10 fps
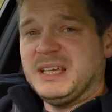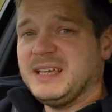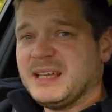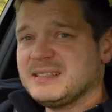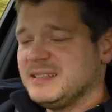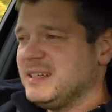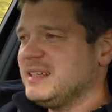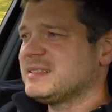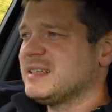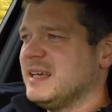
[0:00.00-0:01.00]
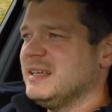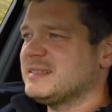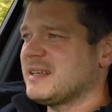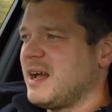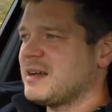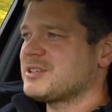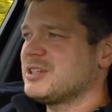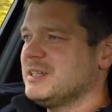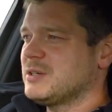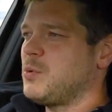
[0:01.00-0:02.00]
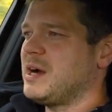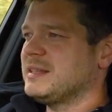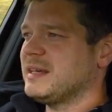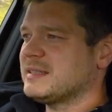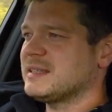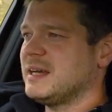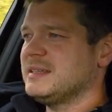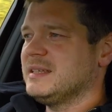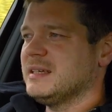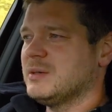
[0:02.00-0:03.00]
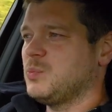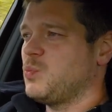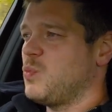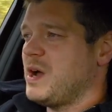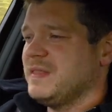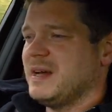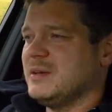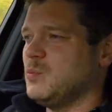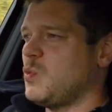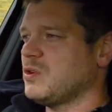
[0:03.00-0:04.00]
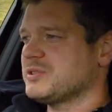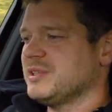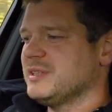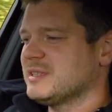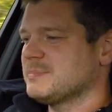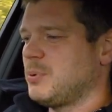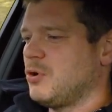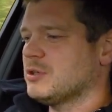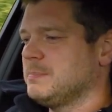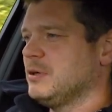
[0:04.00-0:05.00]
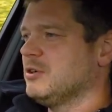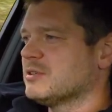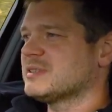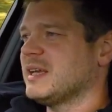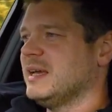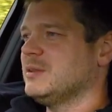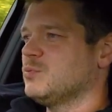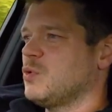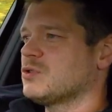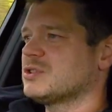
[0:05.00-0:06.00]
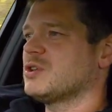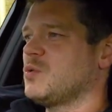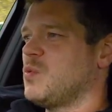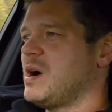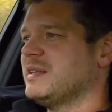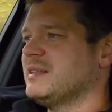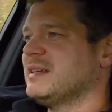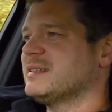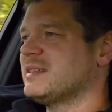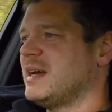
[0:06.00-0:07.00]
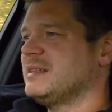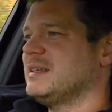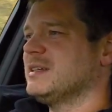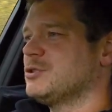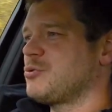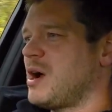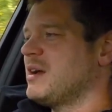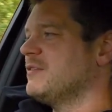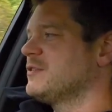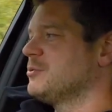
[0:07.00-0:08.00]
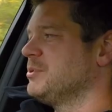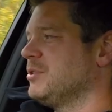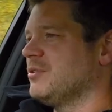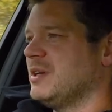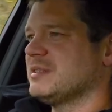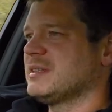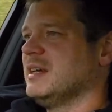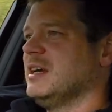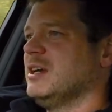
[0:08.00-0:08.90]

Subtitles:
Yes, it is. It's actually quite exciting. When I was in a Sport Plus, it was quite an exciting drive, to be honest.